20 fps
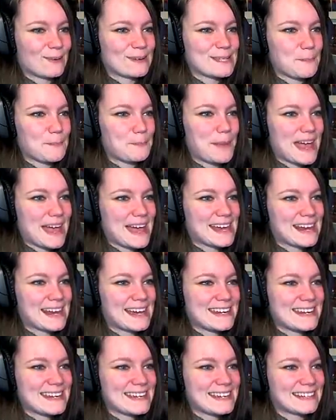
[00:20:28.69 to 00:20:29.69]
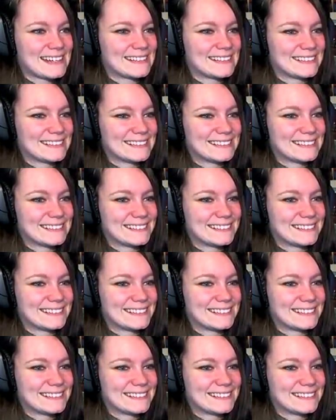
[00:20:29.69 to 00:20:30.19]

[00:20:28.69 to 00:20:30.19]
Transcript: was a bad idea.